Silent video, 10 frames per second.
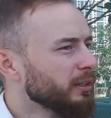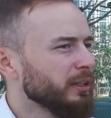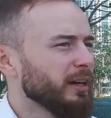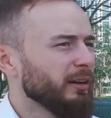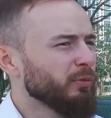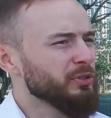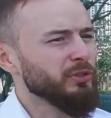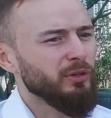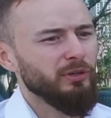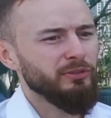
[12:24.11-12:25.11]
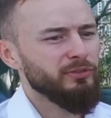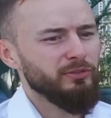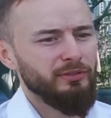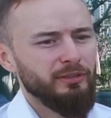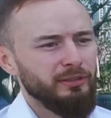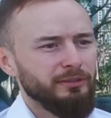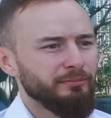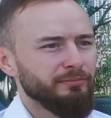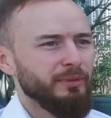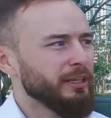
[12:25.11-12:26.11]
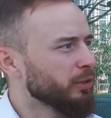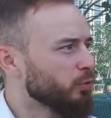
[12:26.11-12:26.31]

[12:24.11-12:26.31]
I was not making